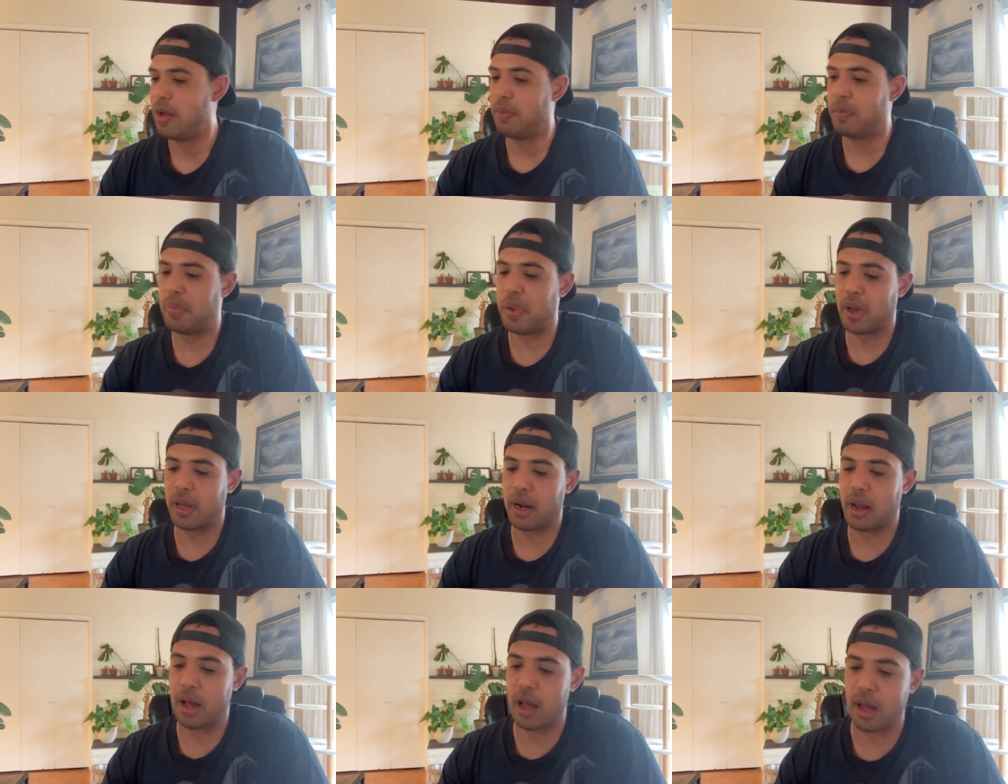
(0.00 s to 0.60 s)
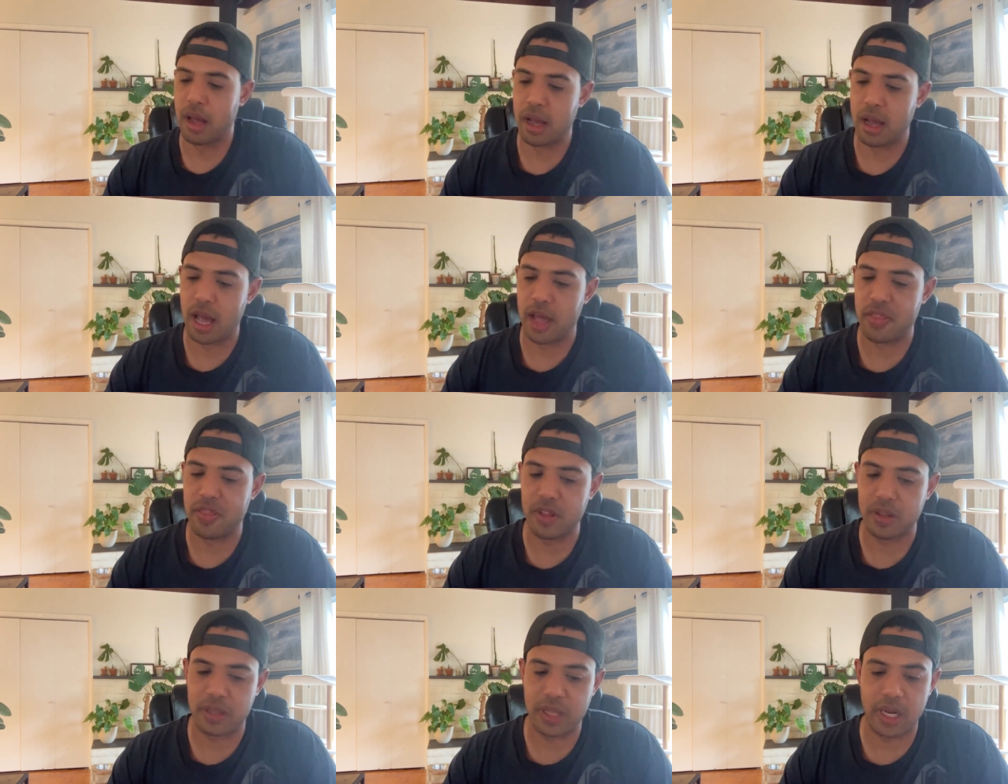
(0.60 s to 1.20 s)
But uh, I
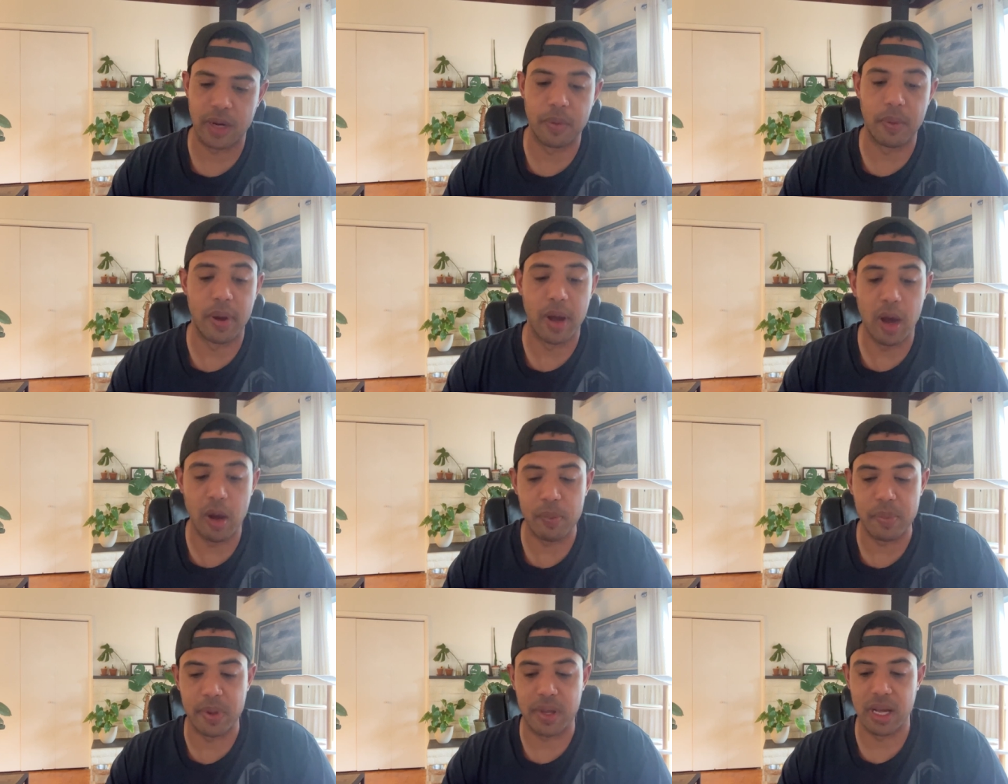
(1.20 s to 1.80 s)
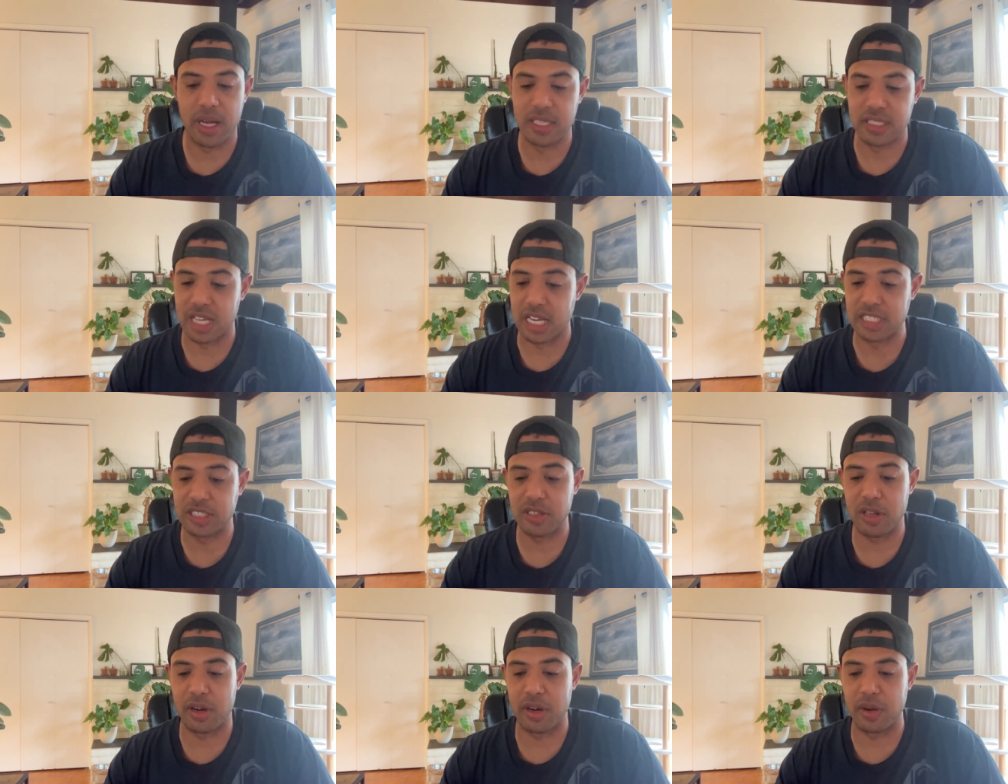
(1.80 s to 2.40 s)
think that it will help, because I
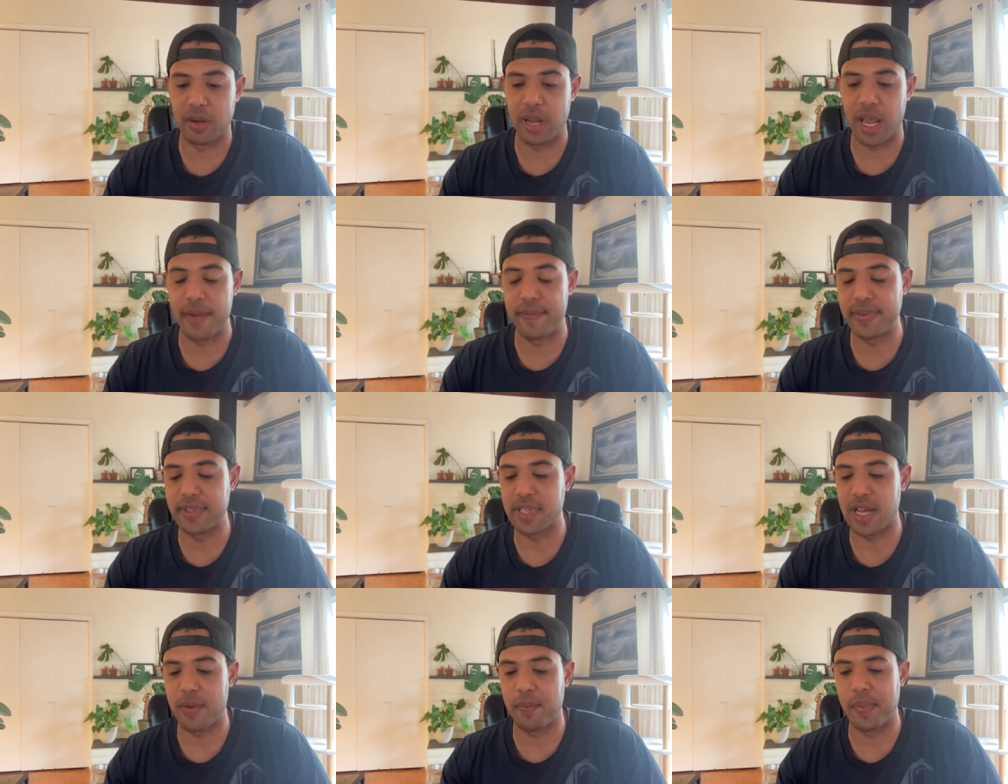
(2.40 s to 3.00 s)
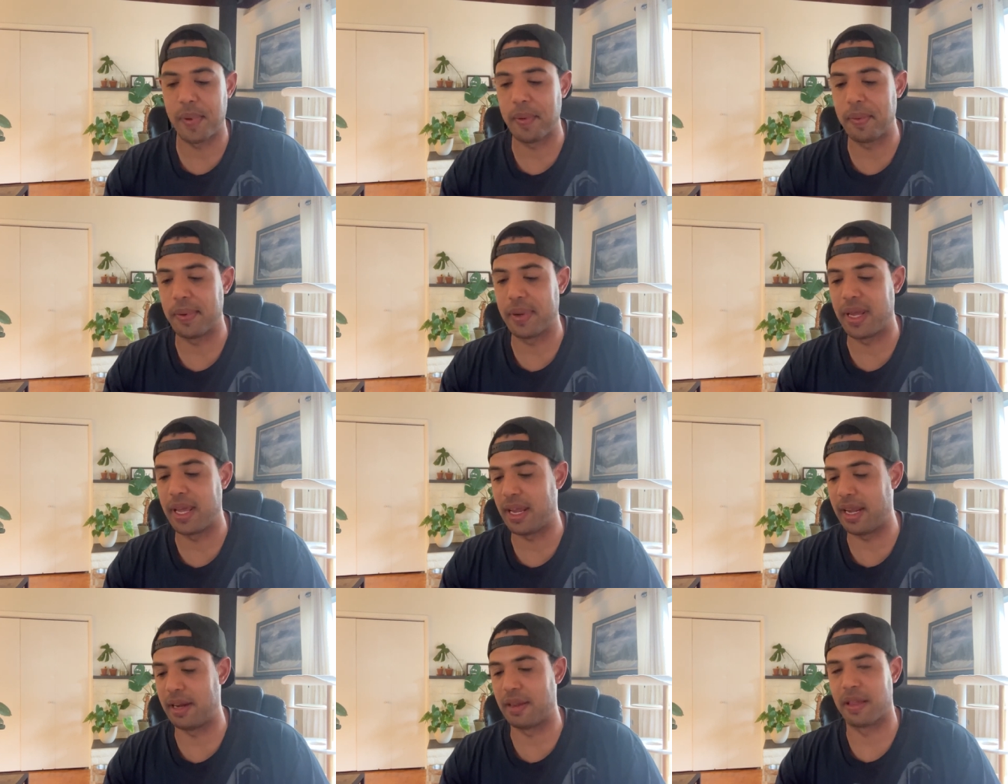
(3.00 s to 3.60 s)
started, every time we would
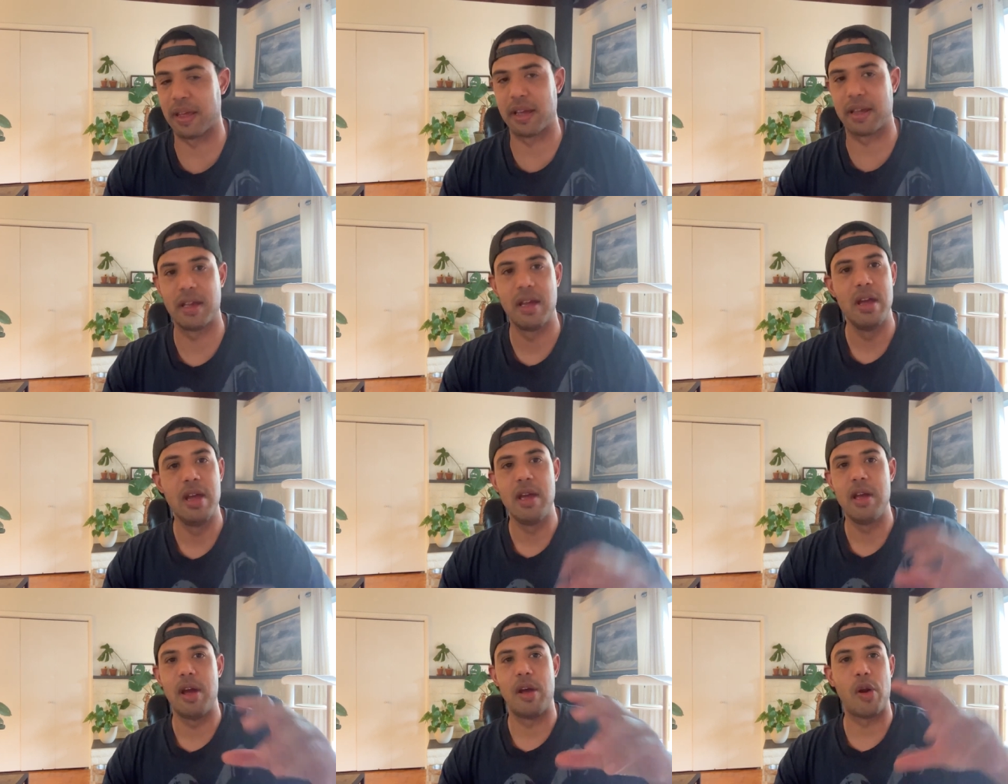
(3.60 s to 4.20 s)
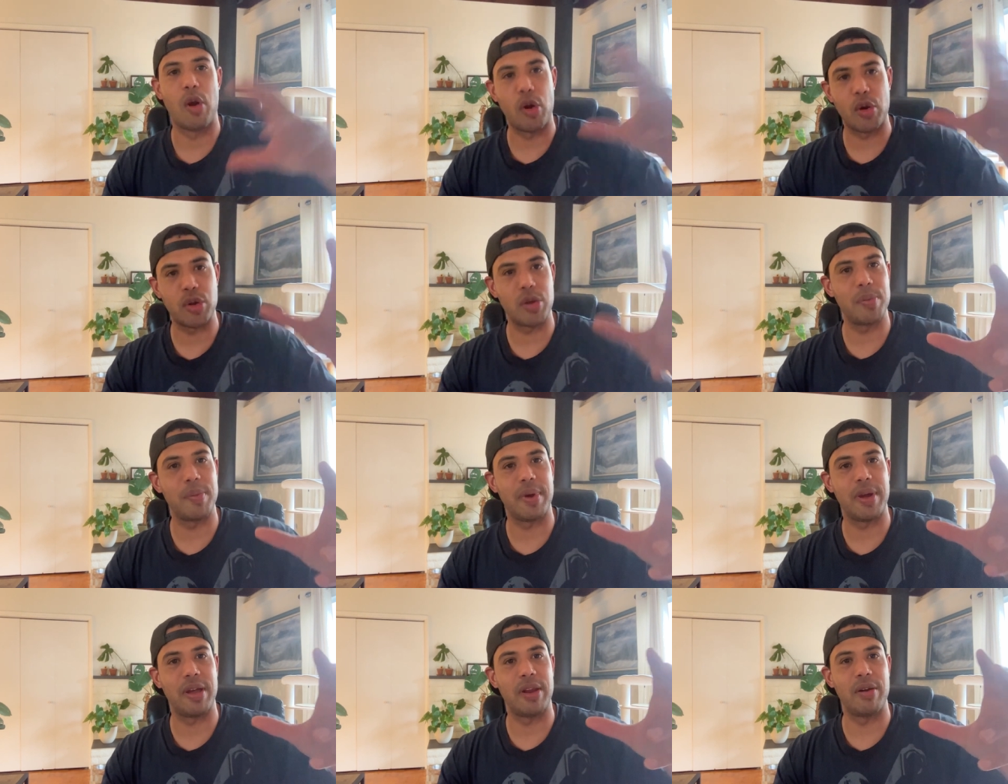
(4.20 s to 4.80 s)
get in like an
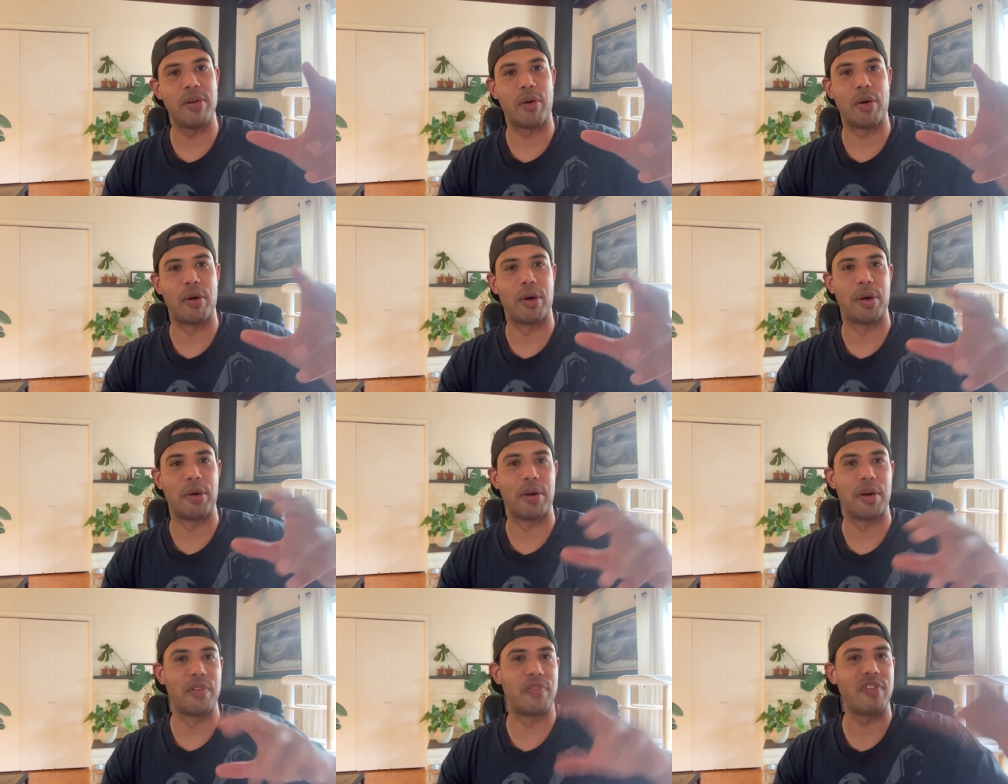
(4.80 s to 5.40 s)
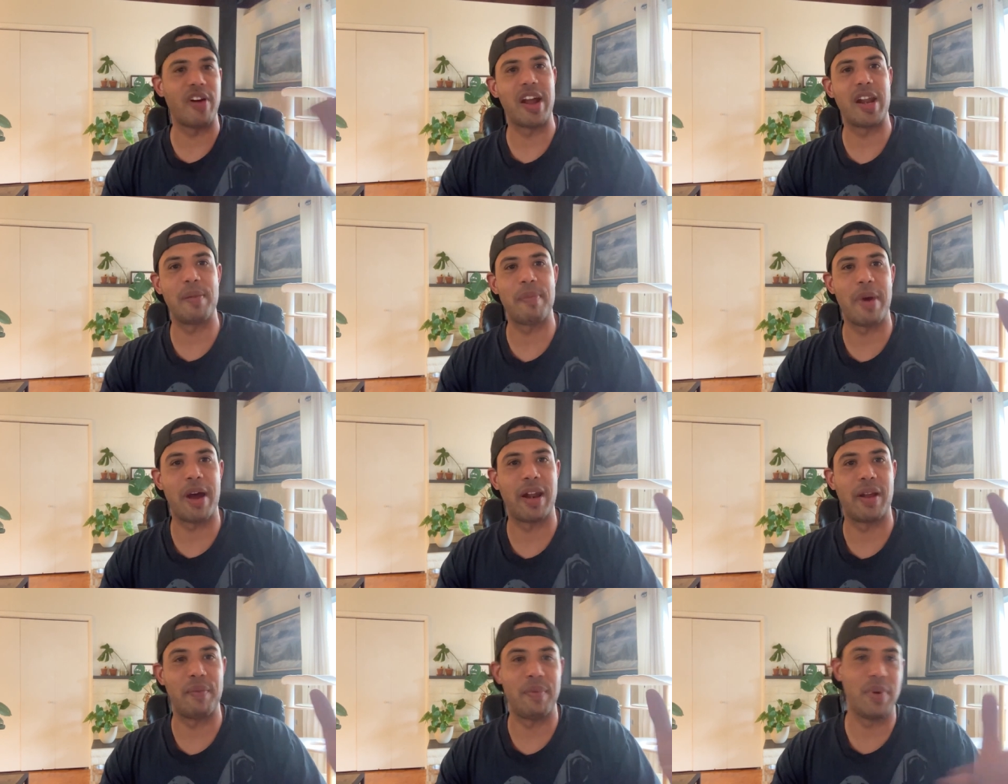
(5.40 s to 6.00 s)
argument or a fight
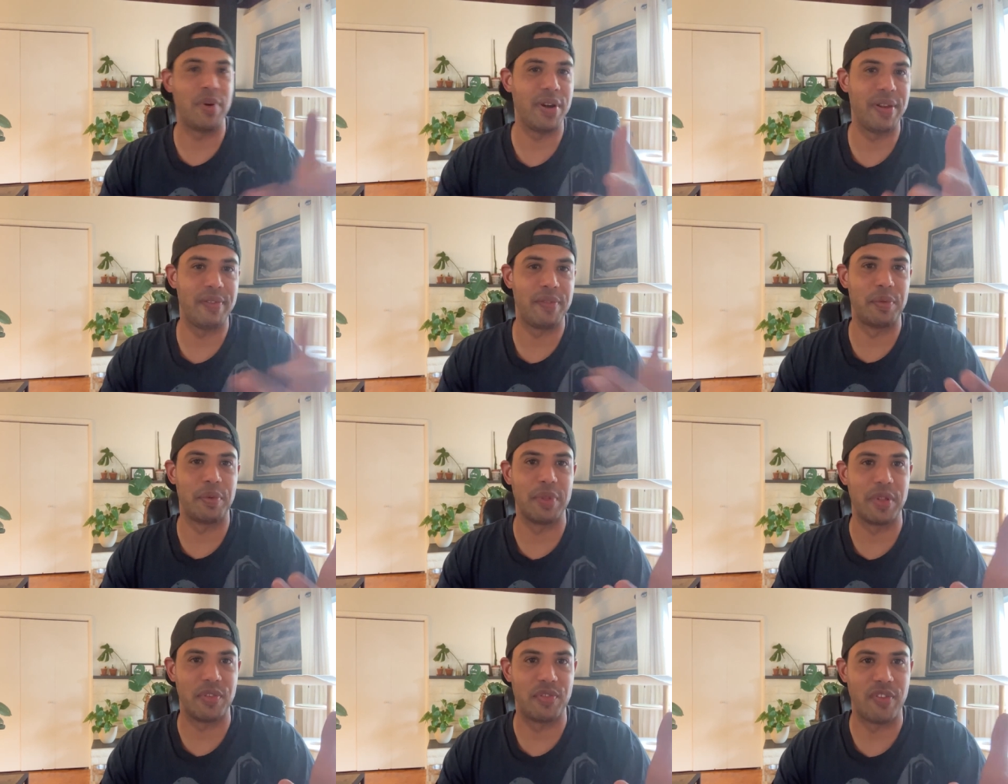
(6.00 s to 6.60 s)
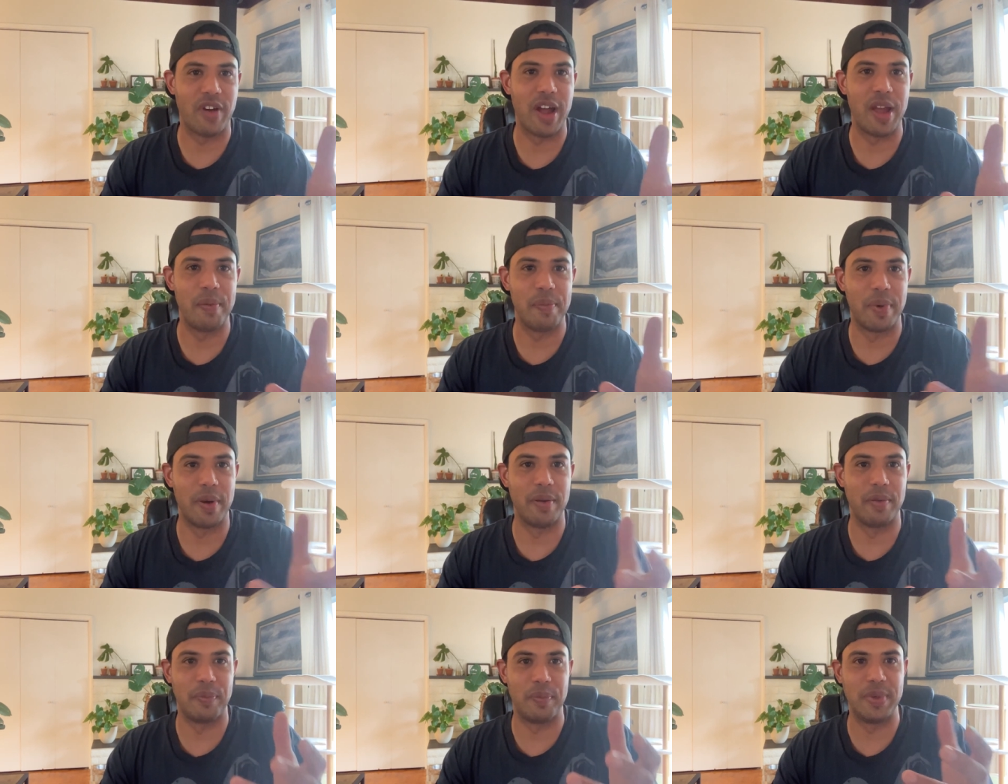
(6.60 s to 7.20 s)
about it, we don't even really fight,
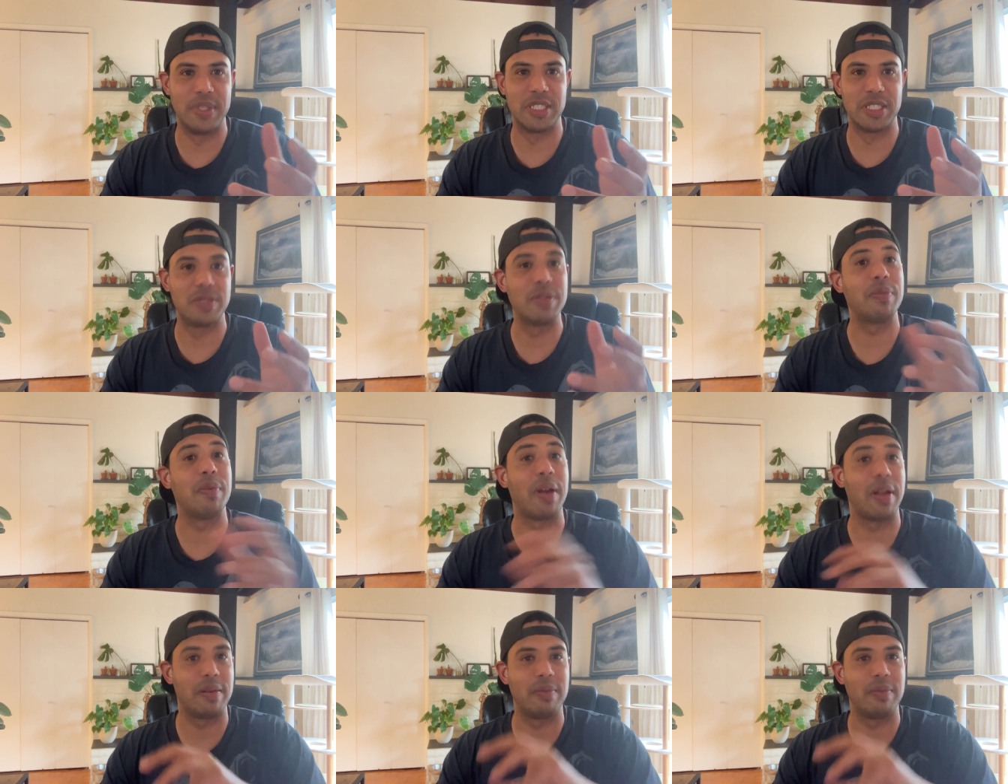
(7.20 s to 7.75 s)
but we just